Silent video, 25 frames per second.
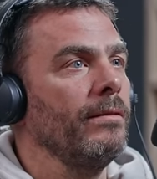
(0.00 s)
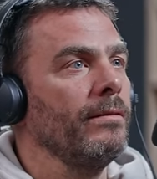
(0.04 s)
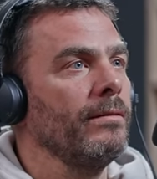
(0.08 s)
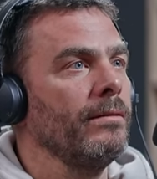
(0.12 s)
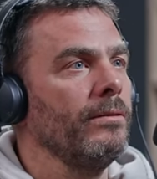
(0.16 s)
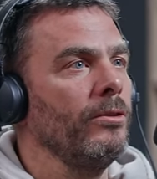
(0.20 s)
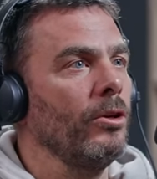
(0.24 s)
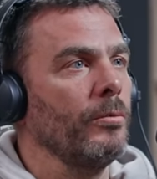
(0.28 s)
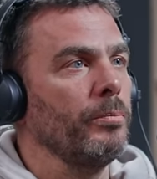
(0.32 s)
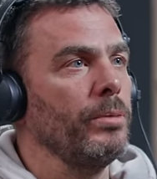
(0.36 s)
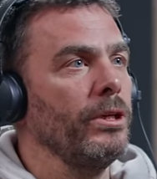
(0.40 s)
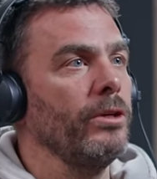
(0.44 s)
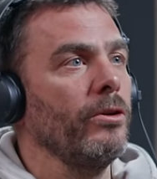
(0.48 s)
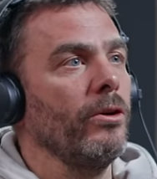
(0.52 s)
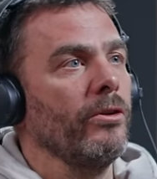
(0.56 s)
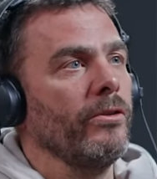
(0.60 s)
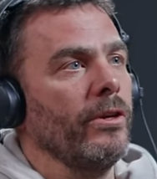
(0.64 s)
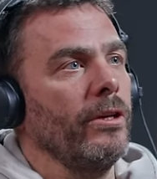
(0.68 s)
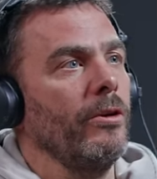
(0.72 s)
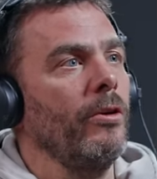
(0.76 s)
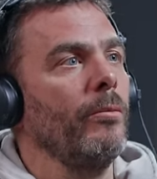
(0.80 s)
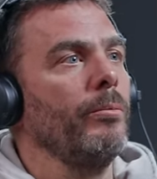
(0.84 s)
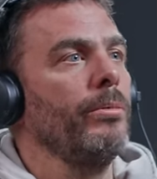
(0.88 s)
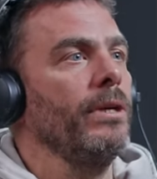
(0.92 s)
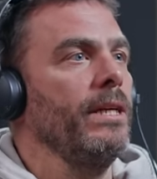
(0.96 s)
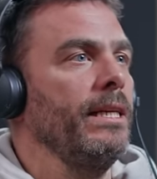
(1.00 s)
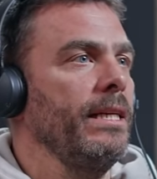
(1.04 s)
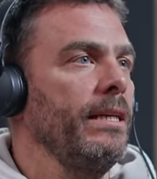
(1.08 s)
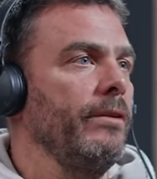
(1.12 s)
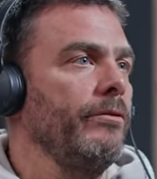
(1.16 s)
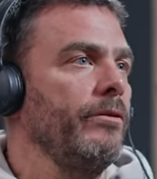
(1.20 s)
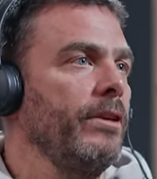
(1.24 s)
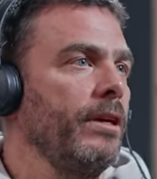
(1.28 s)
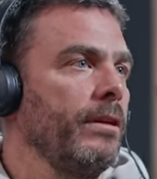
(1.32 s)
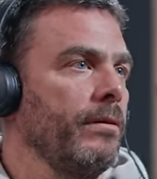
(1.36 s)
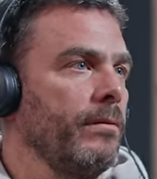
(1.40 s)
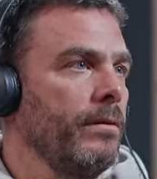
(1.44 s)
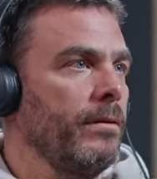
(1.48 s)
Not because I don't
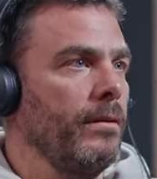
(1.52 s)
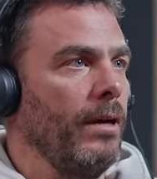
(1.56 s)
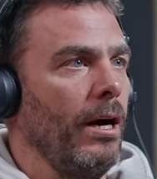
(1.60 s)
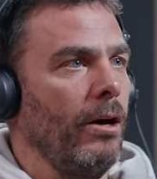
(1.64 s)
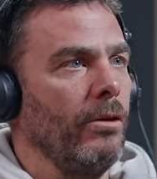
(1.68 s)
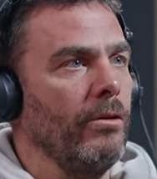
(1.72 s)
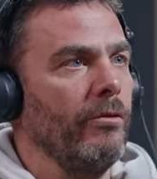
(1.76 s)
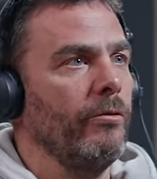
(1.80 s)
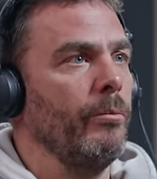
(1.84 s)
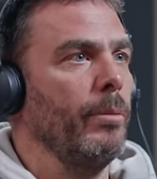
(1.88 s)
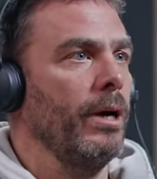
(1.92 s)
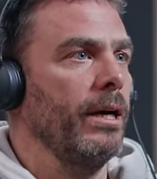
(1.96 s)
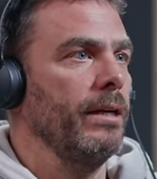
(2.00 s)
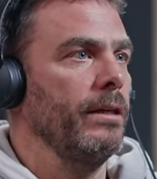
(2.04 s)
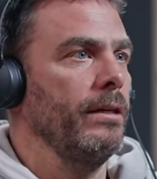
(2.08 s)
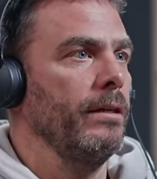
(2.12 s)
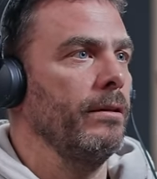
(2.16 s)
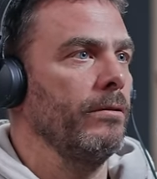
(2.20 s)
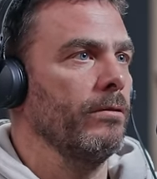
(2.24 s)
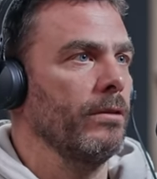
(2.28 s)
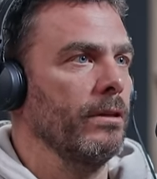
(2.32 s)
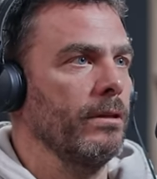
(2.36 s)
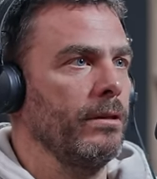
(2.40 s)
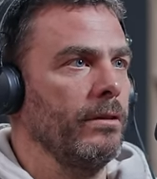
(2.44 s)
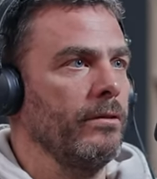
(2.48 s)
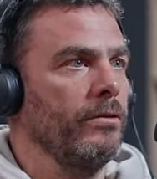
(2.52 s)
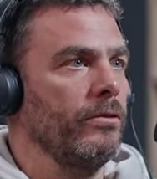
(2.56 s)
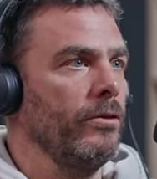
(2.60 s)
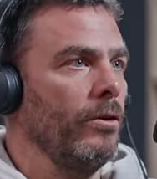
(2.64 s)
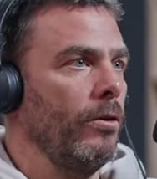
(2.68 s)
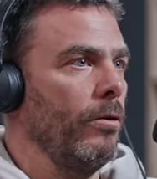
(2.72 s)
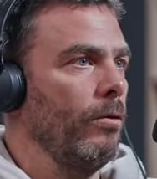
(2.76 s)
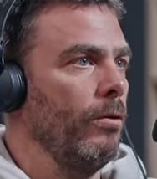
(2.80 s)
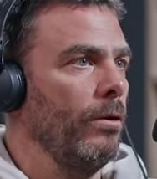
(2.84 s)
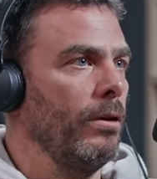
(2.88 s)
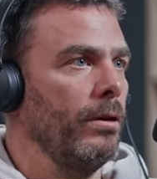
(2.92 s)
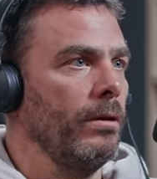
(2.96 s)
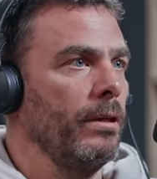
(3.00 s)
believe that out of body or the
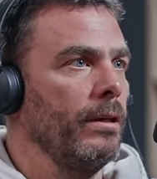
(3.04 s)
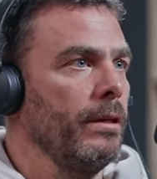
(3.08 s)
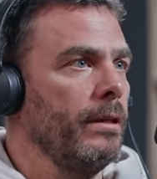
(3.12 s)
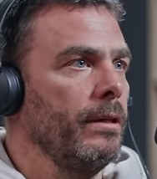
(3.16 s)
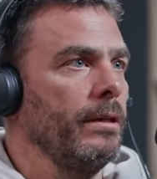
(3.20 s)
soul.